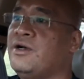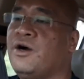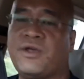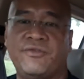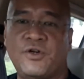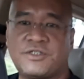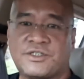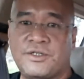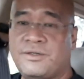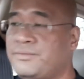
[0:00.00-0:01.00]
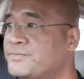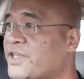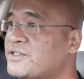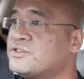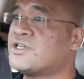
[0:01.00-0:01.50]
Okay, folks, so
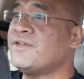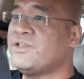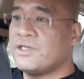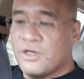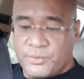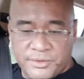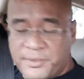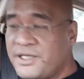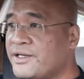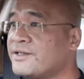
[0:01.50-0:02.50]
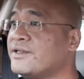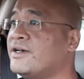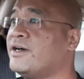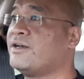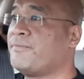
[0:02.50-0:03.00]
thanks for driving along with me, and
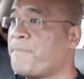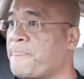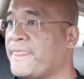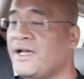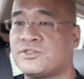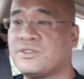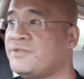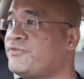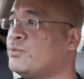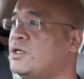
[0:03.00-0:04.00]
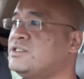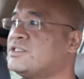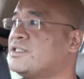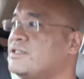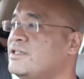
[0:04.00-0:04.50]
yeah, so give
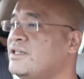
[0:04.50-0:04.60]
Wearnes a